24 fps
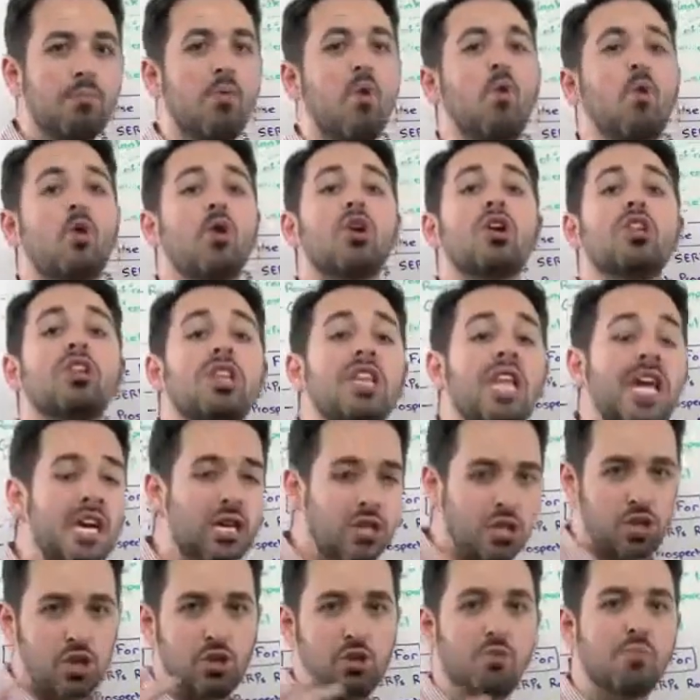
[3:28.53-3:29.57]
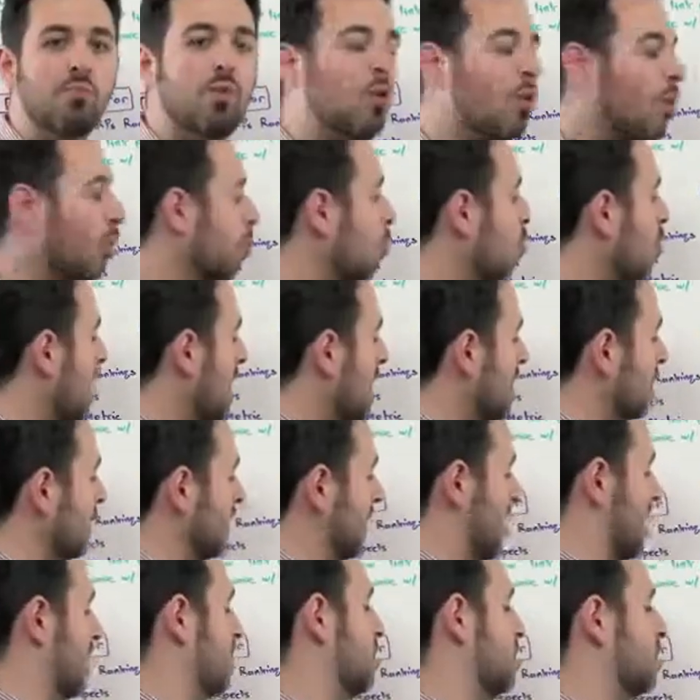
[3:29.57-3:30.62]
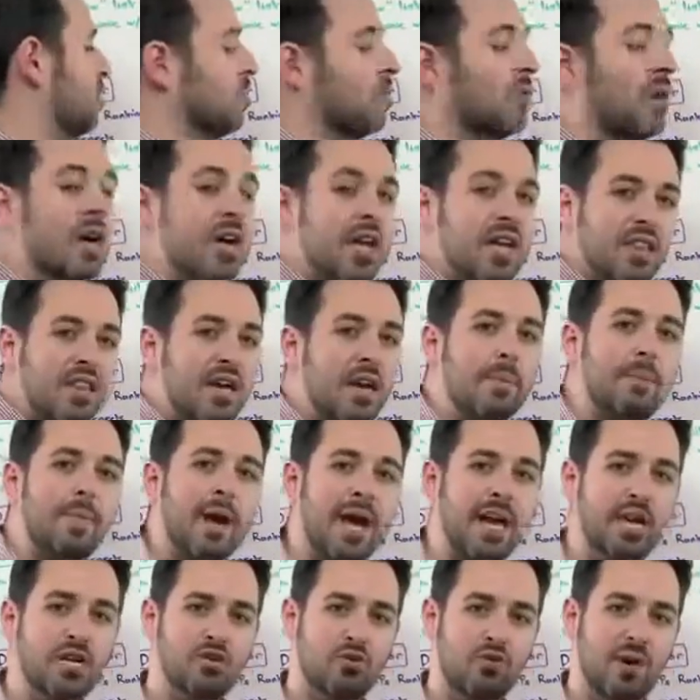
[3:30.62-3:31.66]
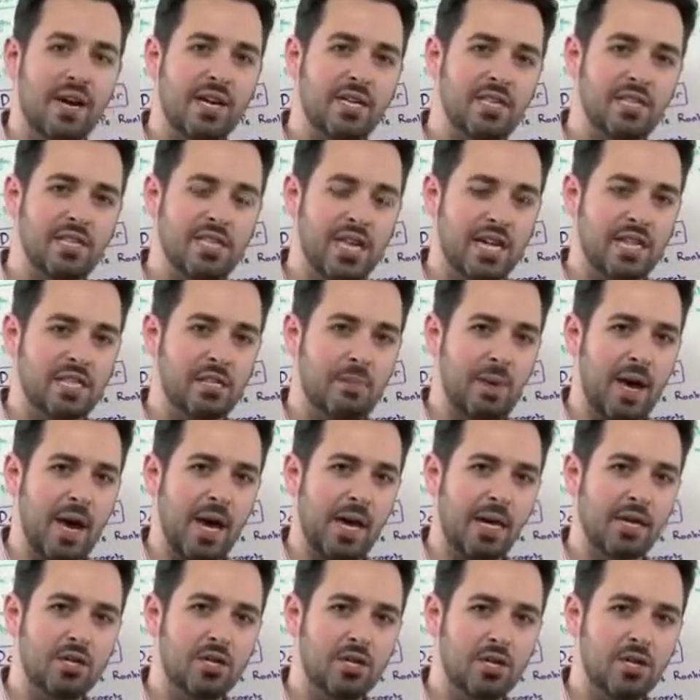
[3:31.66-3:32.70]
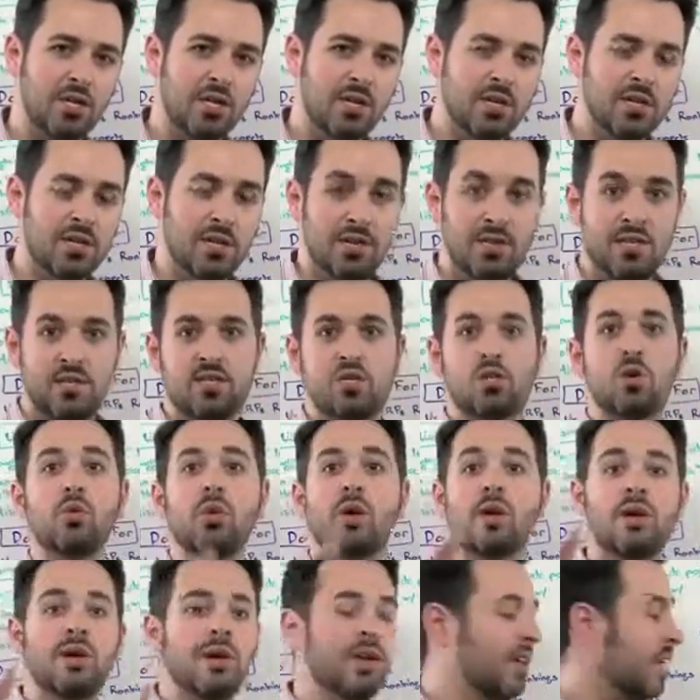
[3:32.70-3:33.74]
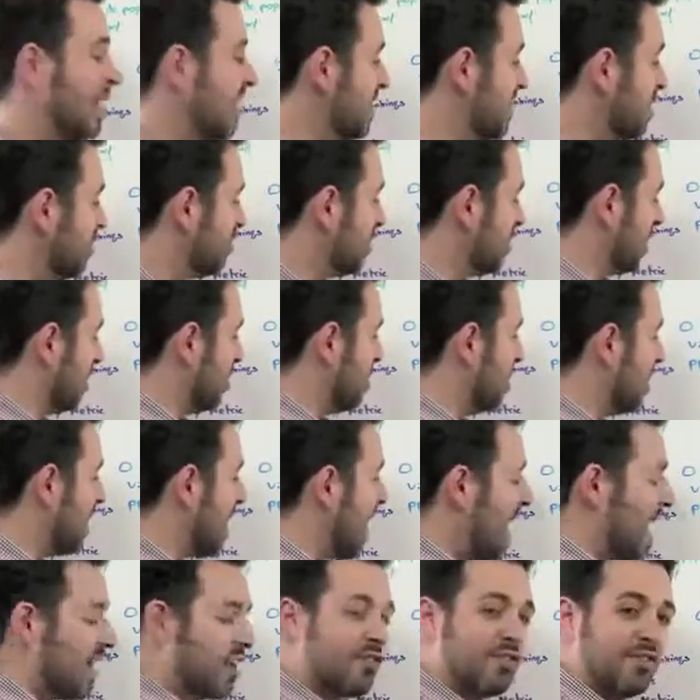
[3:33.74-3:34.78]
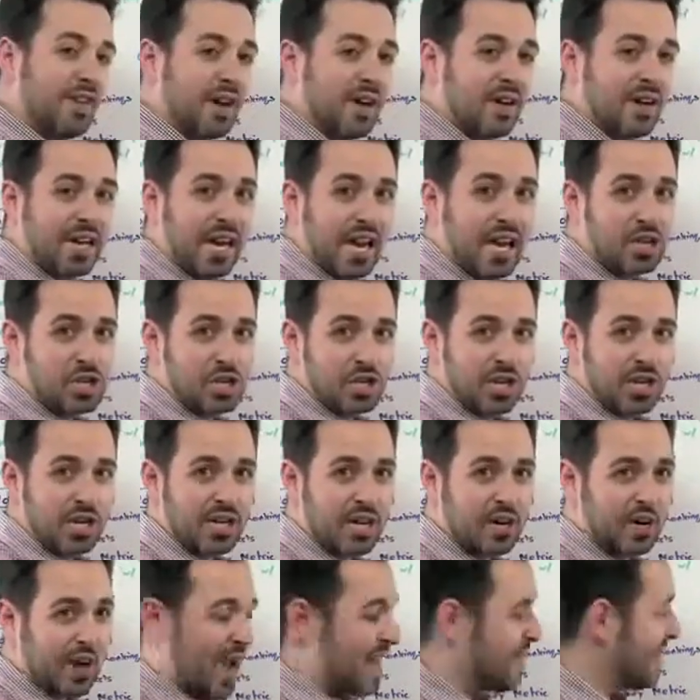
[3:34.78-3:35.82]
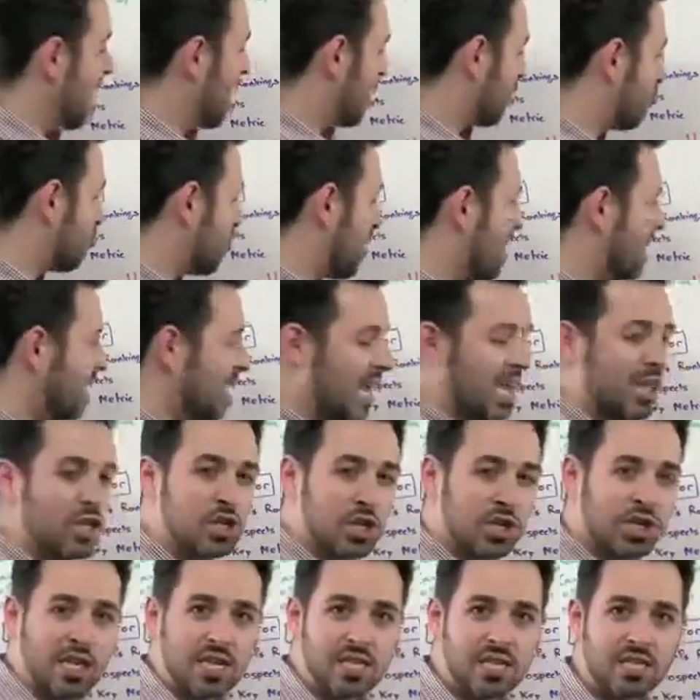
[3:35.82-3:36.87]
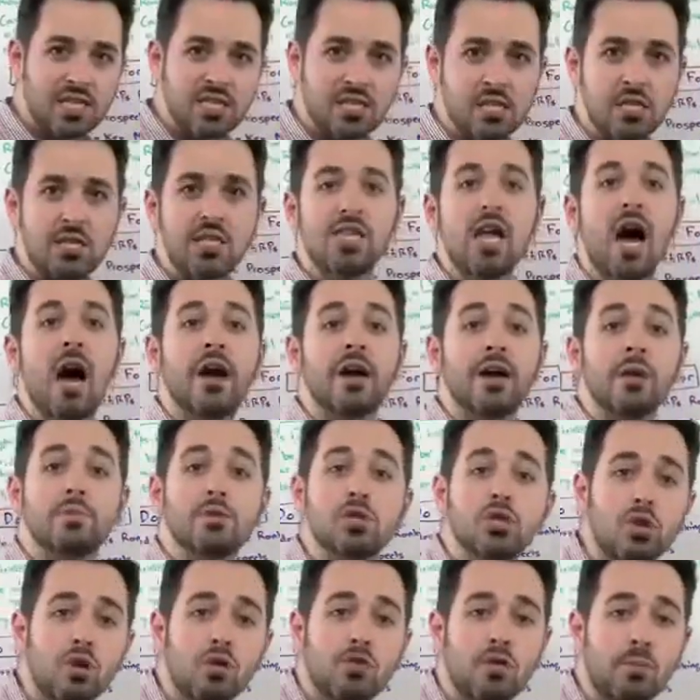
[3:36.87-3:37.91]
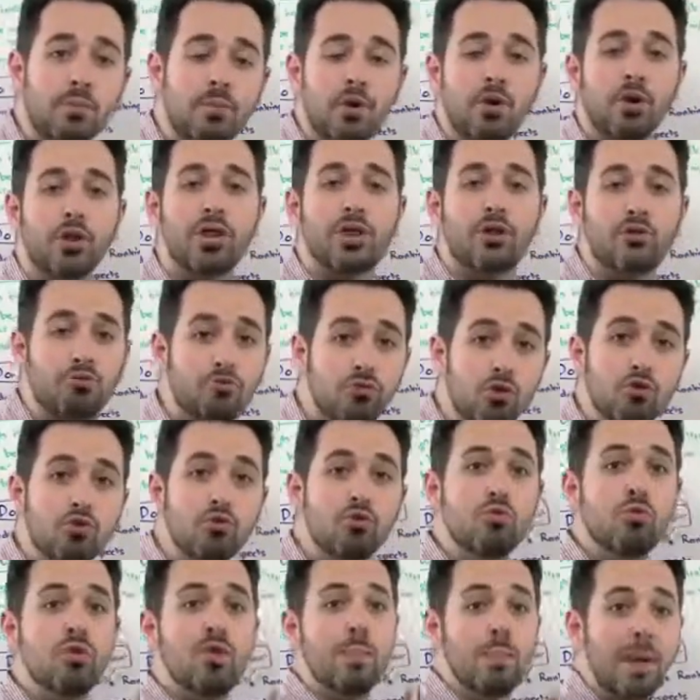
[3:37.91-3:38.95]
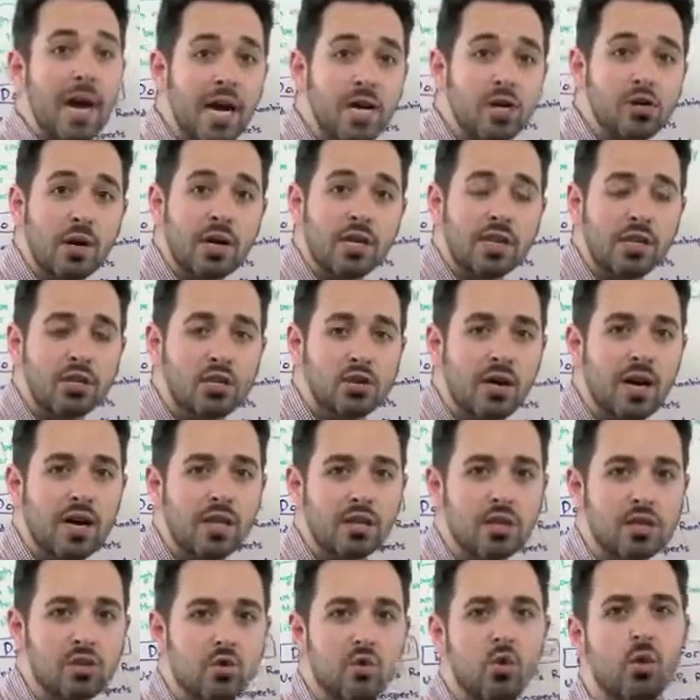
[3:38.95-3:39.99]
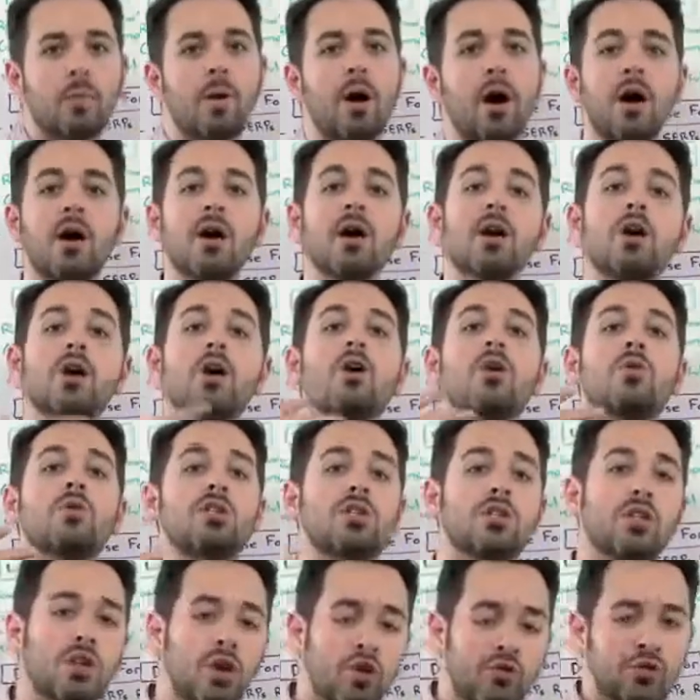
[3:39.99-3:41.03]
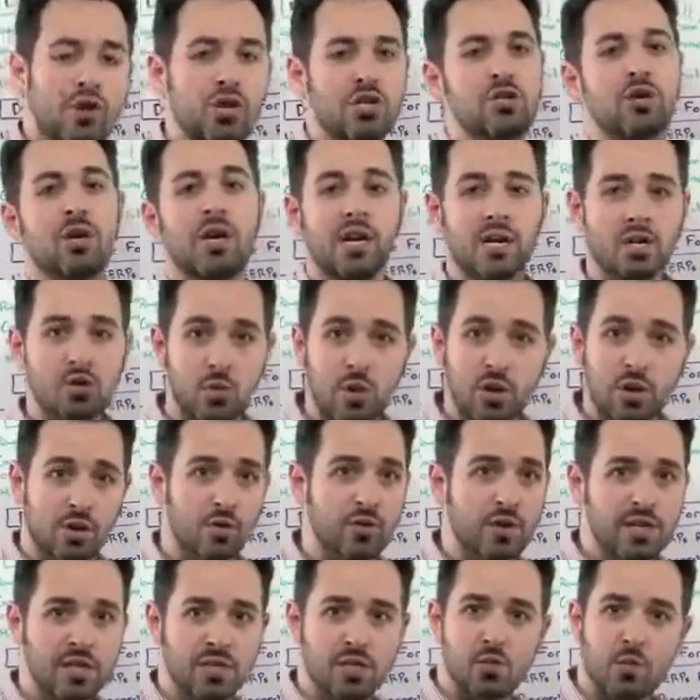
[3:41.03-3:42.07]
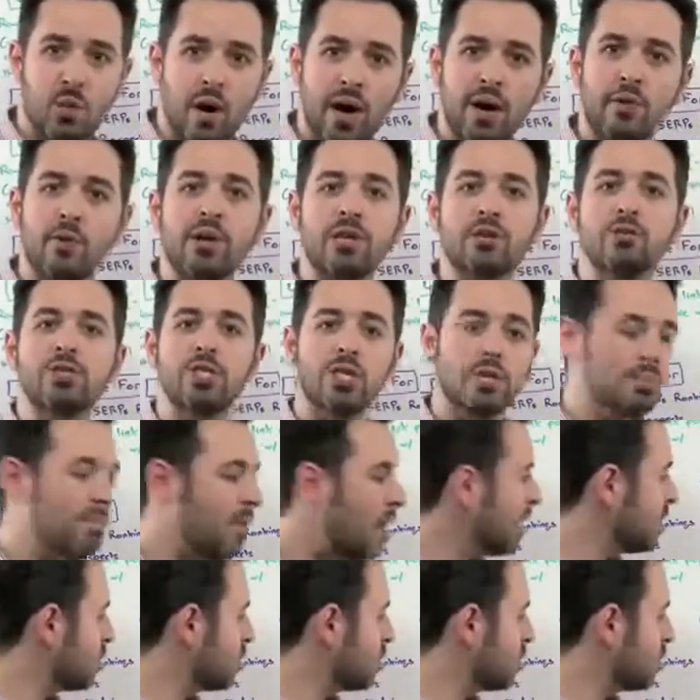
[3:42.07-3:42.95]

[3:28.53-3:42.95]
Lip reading: more linked to, more well linked to than a PageRank 6 page. So there's a lot of variation in here, and that gradation is not observable through the PageRank that you get in the toolbar, which is a little frustrating. It's one of the reasons why when you see